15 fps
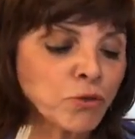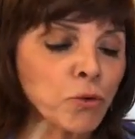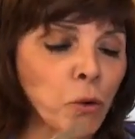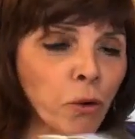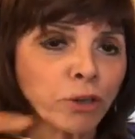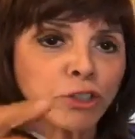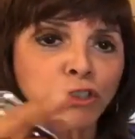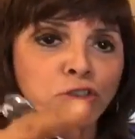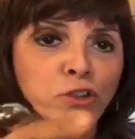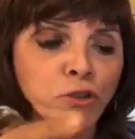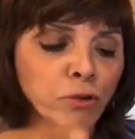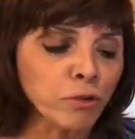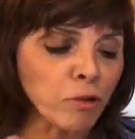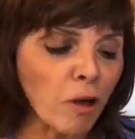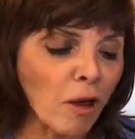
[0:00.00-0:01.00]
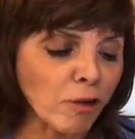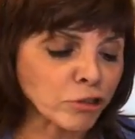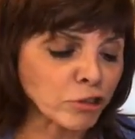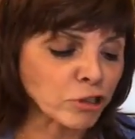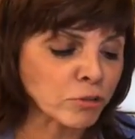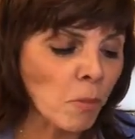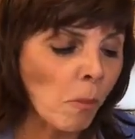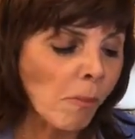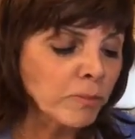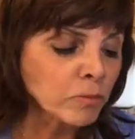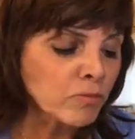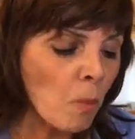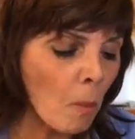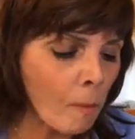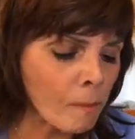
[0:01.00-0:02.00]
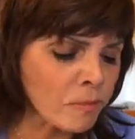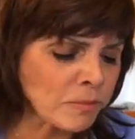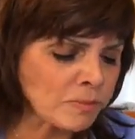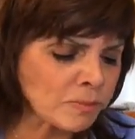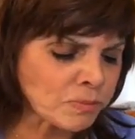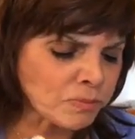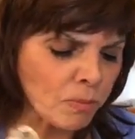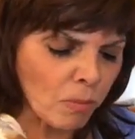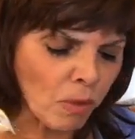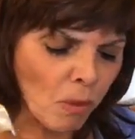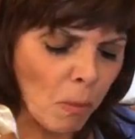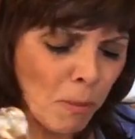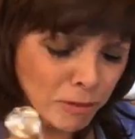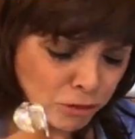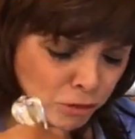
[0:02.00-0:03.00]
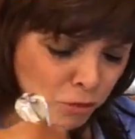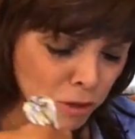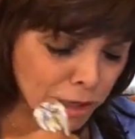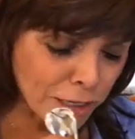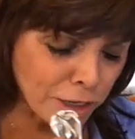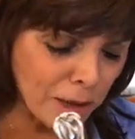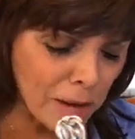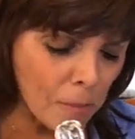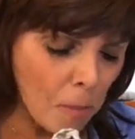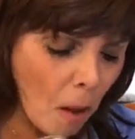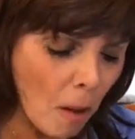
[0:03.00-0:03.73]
Gorgeous goulash. This is really good.